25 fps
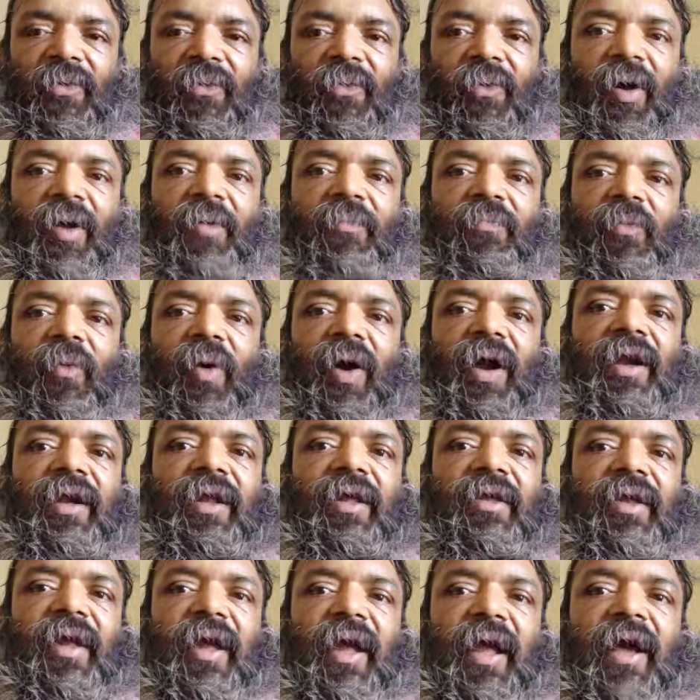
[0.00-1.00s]
one
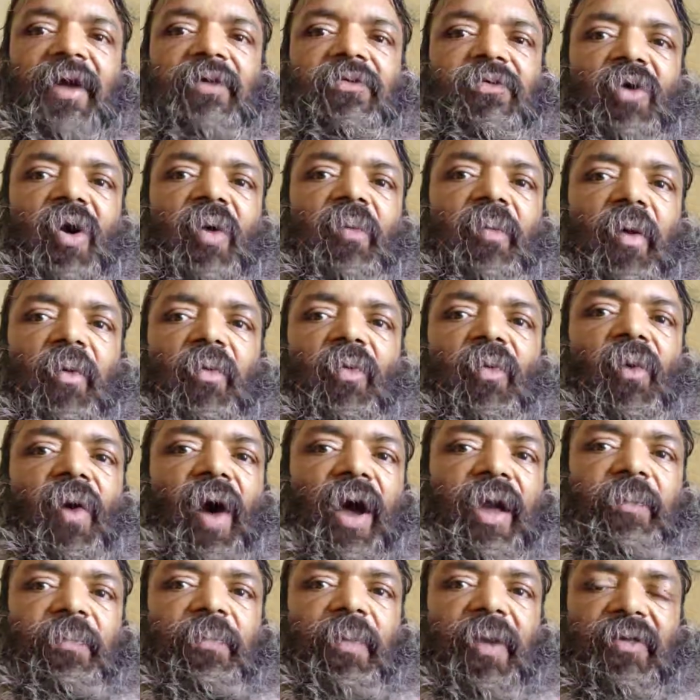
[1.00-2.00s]
point is x comma
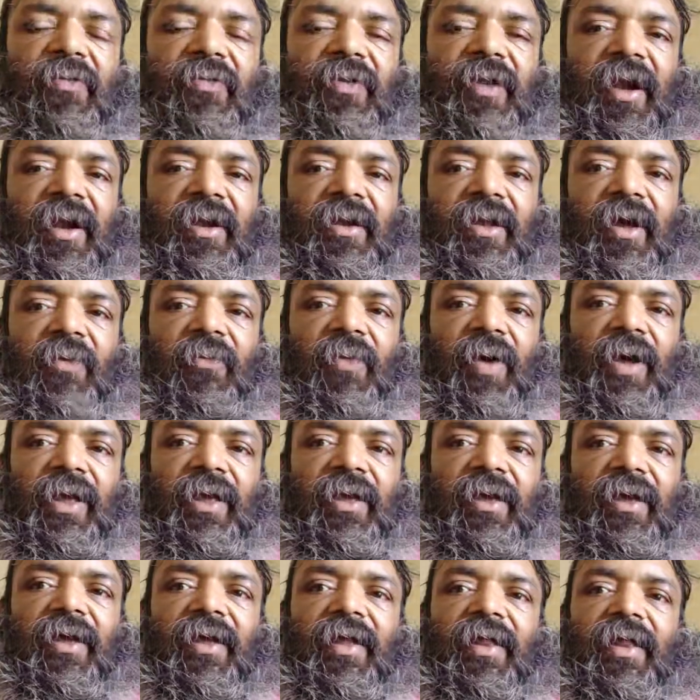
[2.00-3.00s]
y plus delta y,
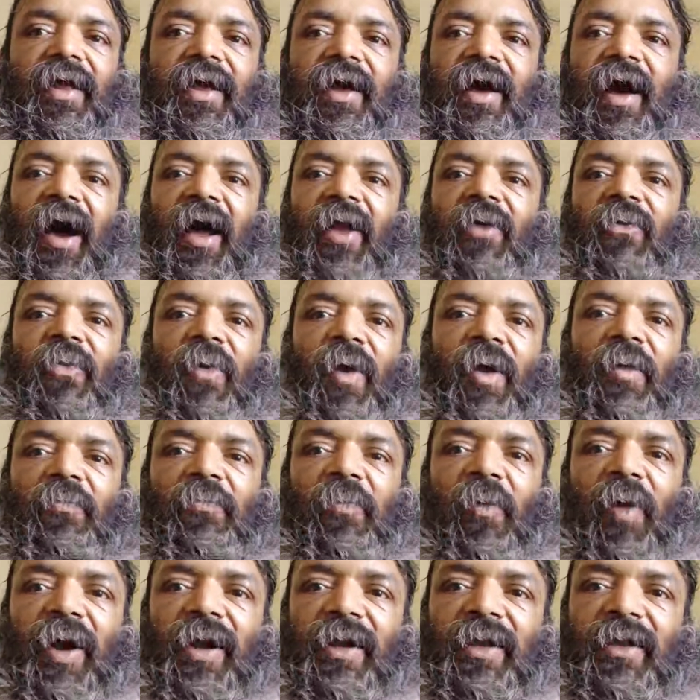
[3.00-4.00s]
and
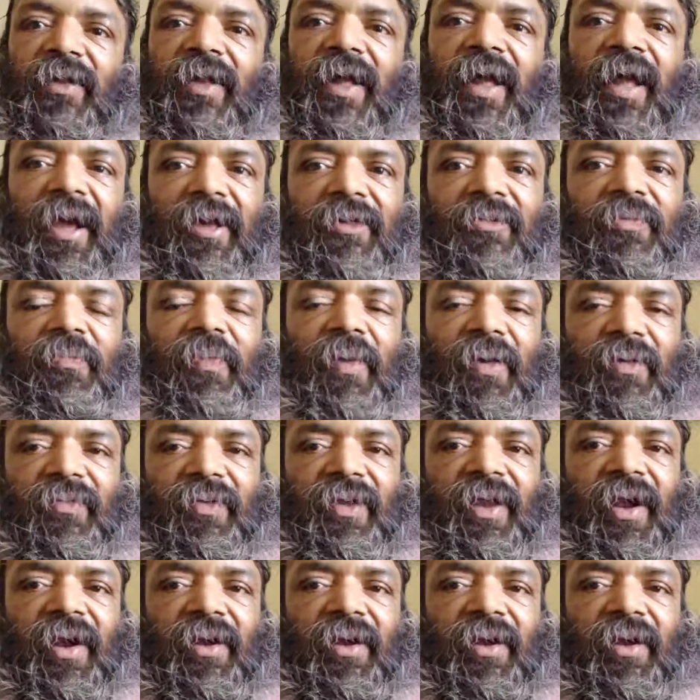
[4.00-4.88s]
one point is x plus